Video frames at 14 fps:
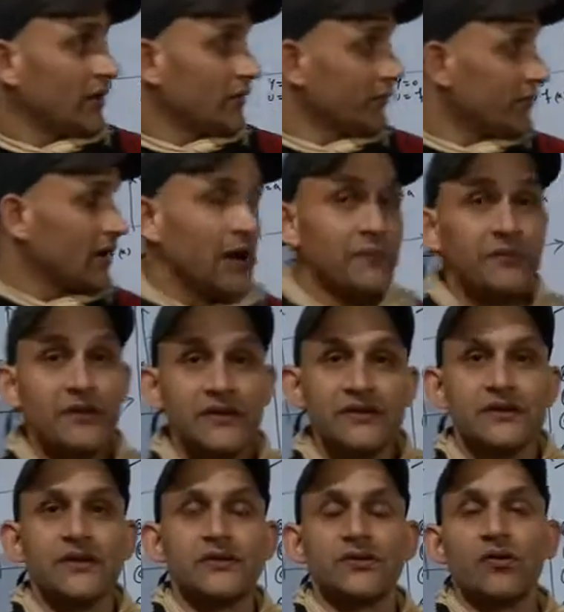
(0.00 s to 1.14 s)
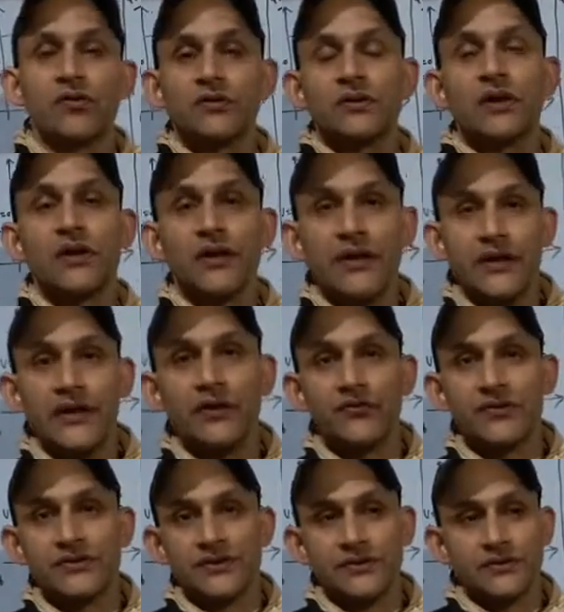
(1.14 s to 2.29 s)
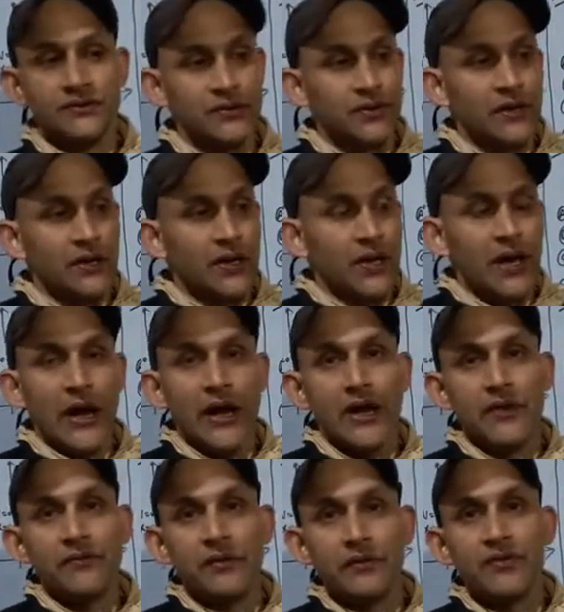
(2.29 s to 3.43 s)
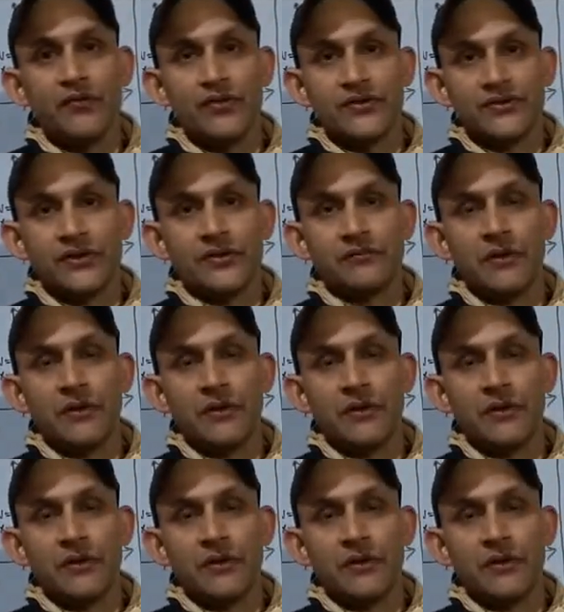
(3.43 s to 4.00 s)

we have discussed on the heat equation and wave equation.